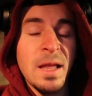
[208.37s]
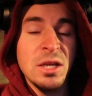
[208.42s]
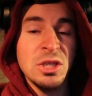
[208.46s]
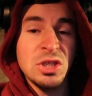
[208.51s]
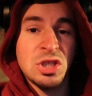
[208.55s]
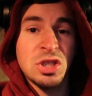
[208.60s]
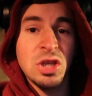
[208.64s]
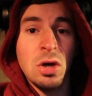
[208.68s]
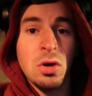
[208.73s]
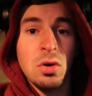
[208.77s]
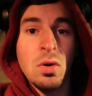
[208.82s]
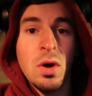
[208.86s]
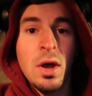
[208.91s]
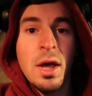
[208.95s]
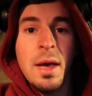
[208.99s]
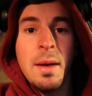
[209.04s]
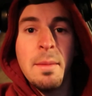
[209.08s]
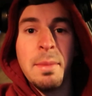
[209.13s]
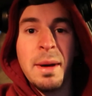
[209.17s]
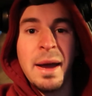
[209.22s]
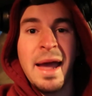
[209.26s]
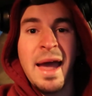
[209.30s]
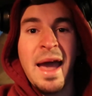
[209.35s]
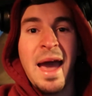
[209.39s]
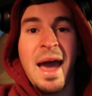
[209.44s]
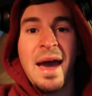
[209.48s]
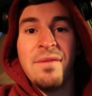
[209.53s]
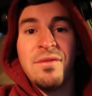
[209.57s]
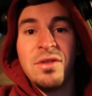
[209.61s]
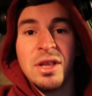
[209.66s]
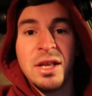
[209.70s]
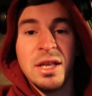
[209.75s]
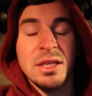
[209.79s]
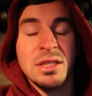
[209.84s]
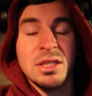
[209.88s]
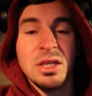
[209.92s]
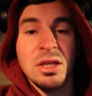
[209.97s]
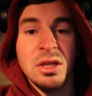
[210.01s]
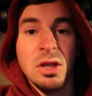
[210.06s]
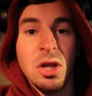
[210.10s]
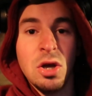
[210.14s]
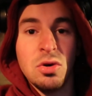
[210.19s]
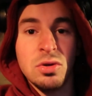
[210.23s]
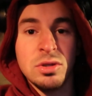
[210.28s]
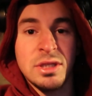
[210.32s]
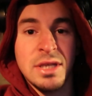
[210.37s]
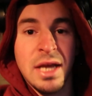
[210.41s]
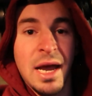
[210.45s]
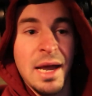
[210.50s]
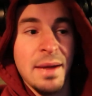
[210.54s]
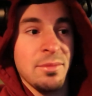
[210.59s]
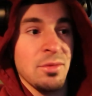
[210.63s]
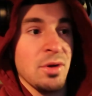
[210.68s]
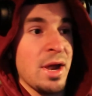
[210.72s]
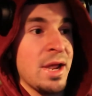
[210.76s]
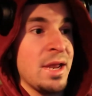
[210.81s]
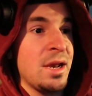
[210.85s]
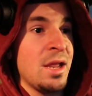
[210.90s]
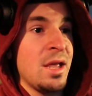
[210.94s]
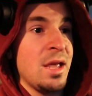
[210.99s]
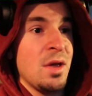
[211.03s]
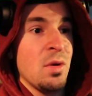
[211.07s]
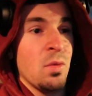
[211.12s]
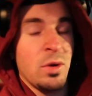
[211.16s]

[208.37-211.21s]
So by having this alone time, right,